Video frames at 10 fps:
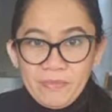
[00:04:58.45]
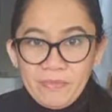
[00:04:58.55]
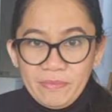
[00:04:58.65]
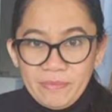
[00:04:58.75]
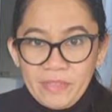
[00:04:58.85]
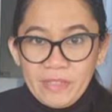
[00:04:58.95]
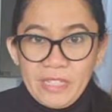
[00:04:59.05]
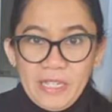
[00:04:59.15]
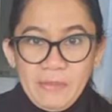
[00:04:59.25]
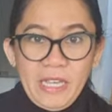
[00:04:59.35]

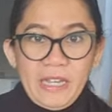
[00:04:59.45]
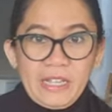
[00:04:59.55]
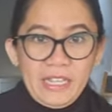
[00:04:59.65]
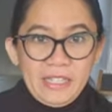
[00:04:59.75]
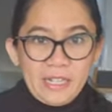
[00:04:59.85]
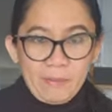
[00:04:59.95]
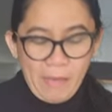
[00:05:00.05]
It can be a kind of like a